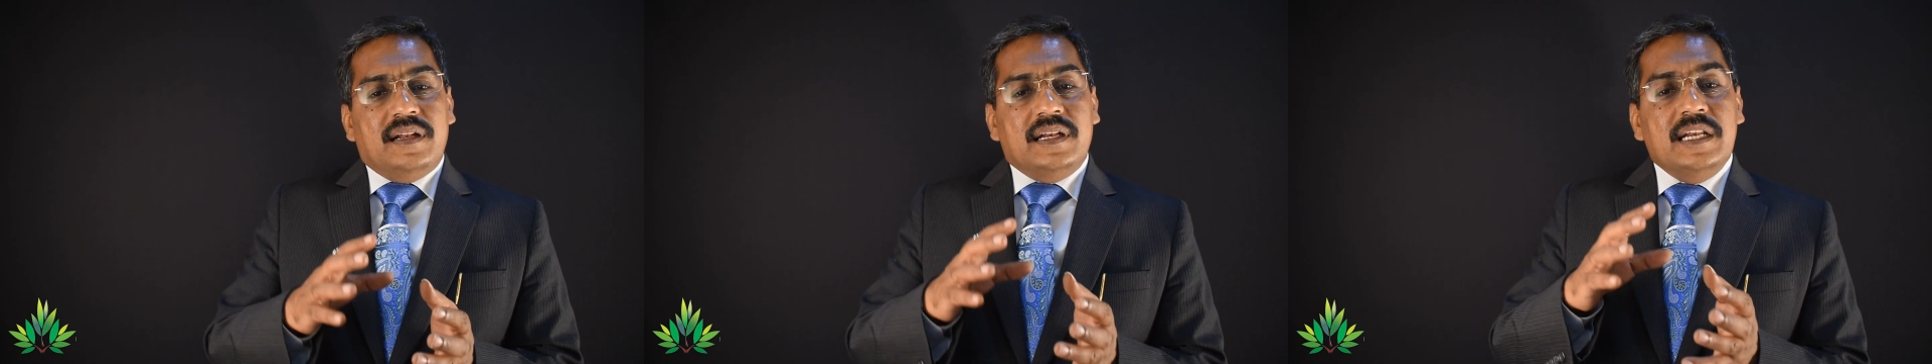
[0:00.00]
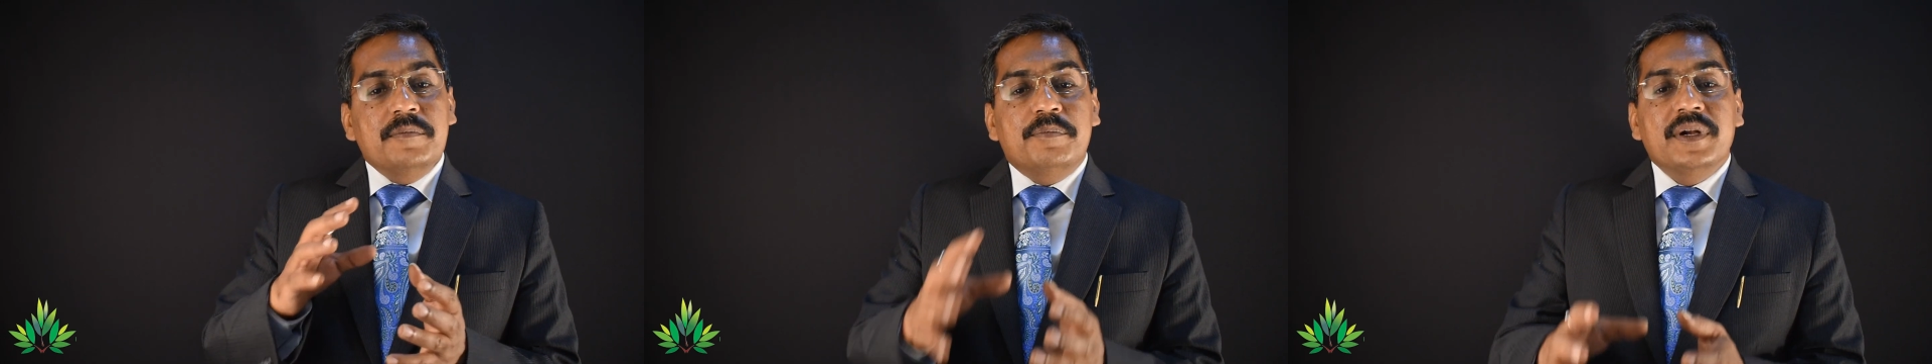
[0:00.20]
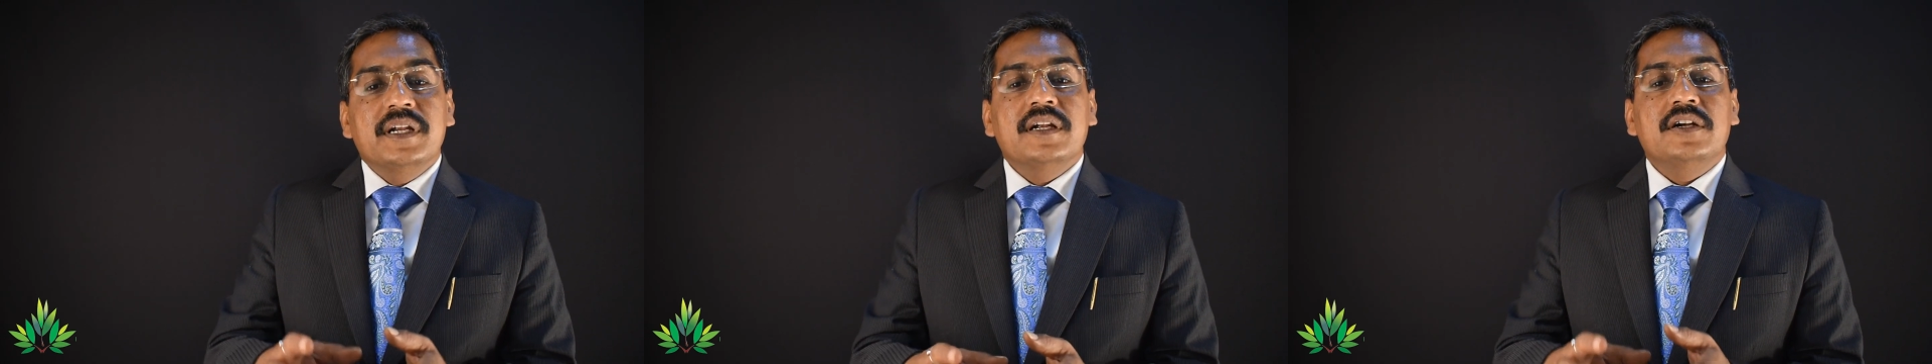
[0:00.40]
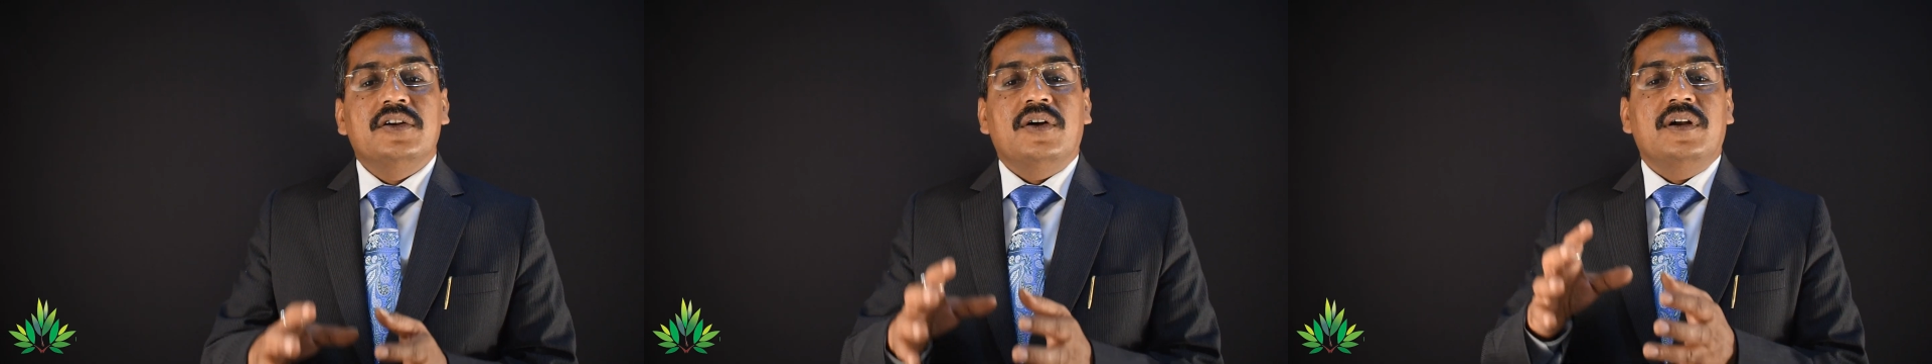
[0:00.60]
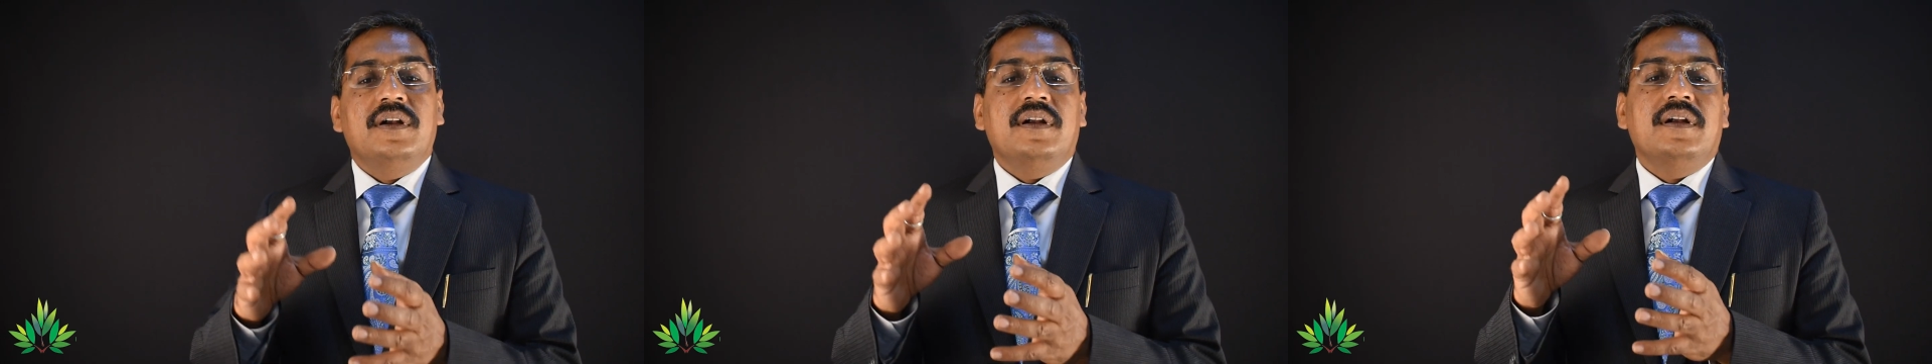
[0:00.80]
dependent
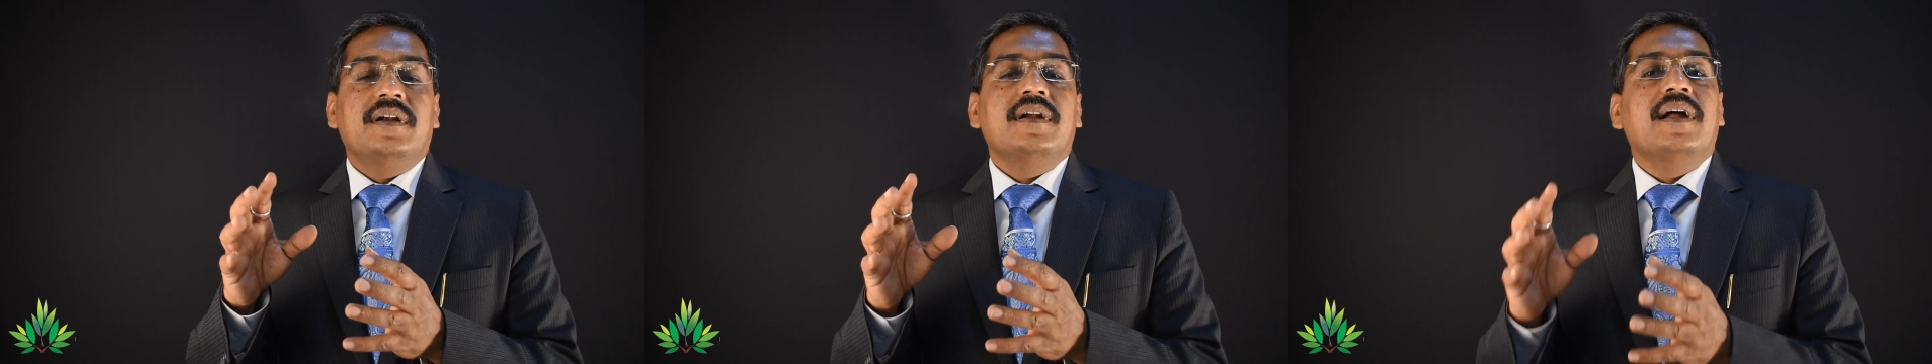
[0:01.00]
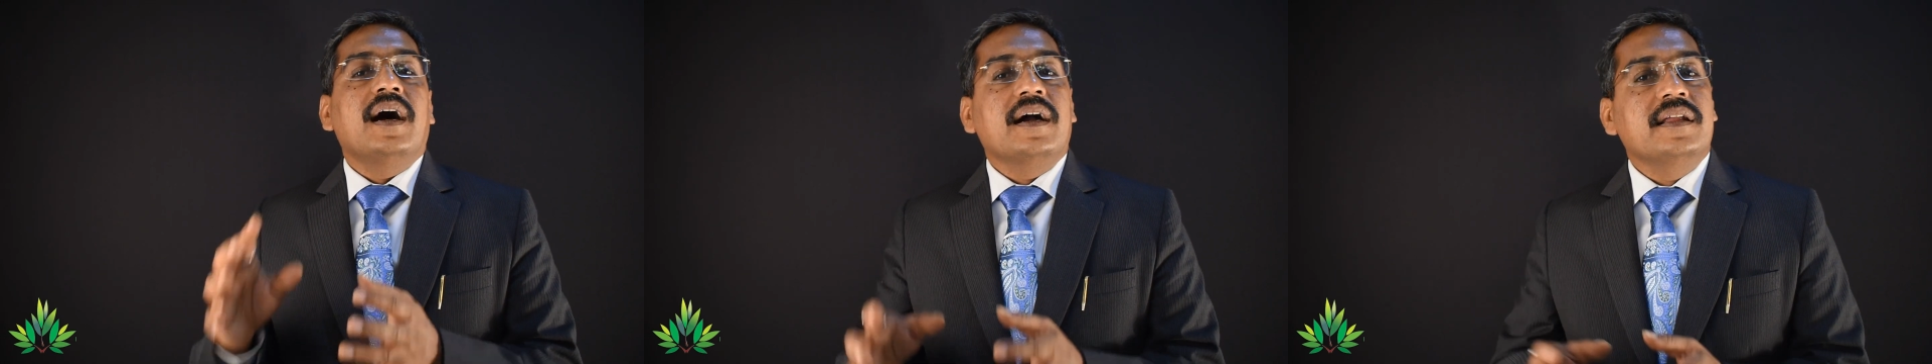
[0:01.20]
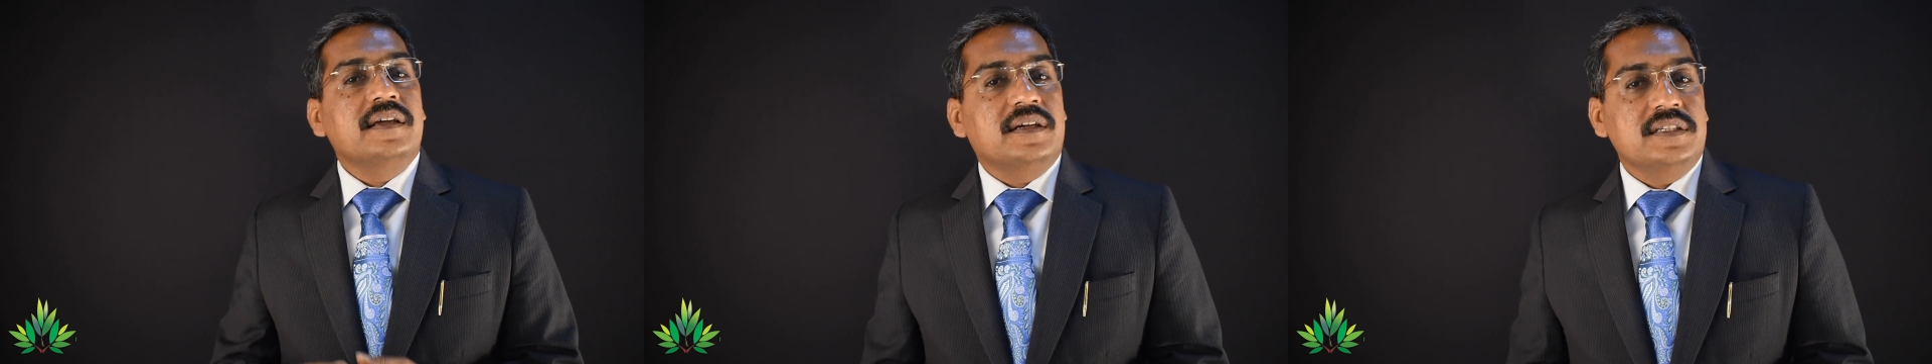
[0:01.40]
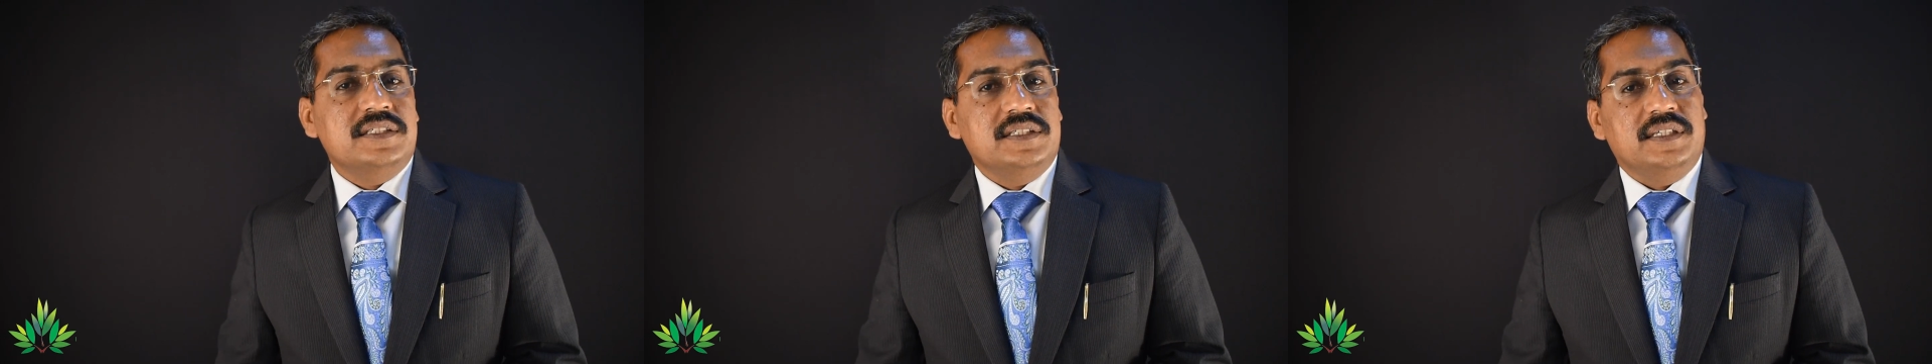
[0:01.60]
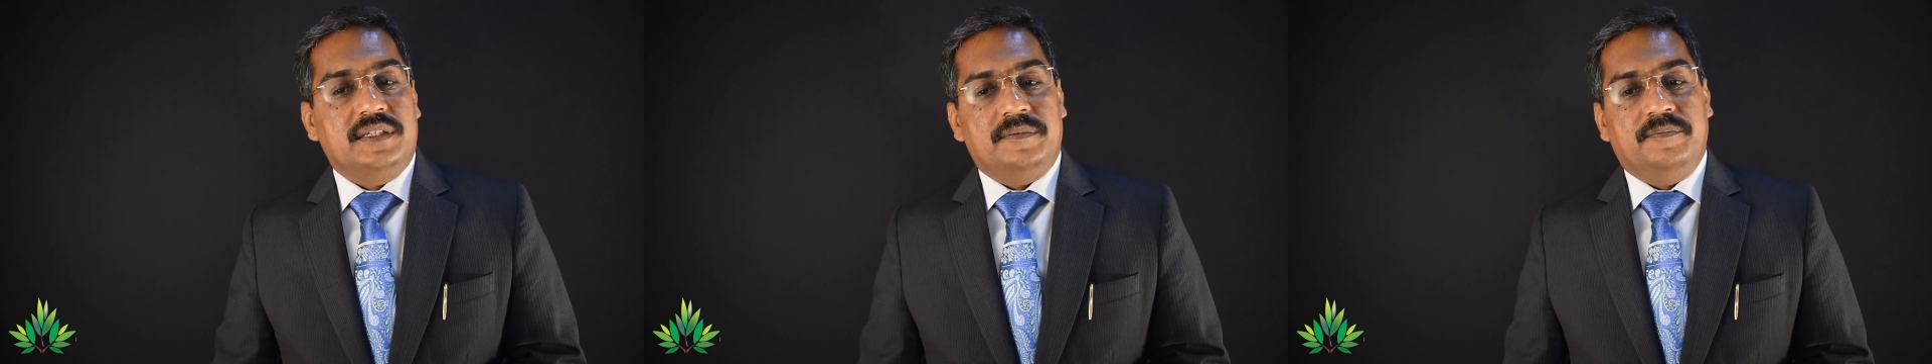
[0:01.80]
on
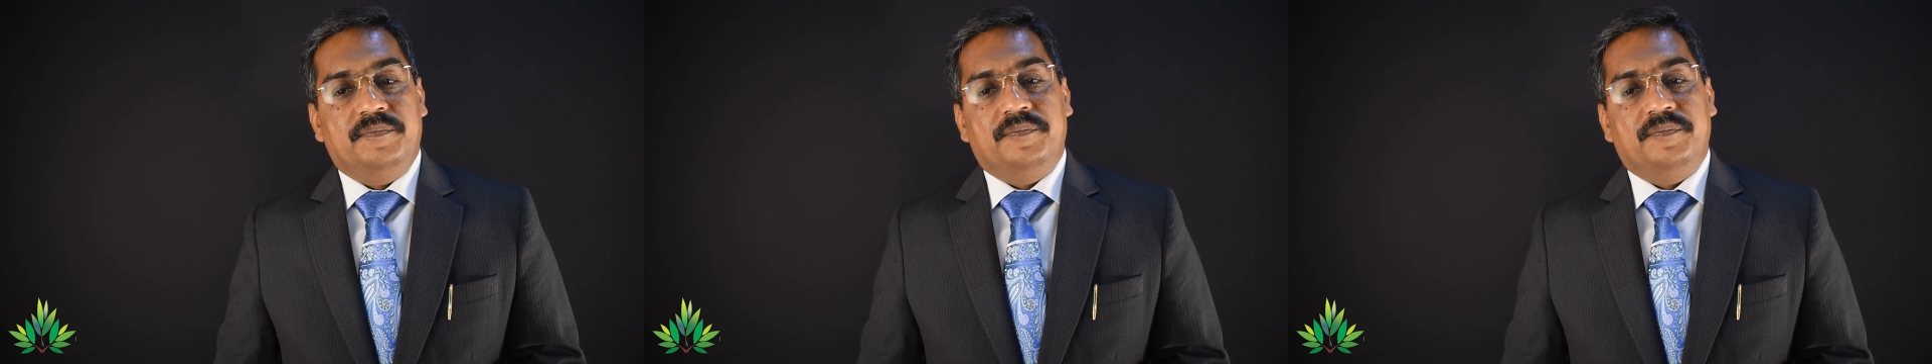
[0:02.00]
agriculture,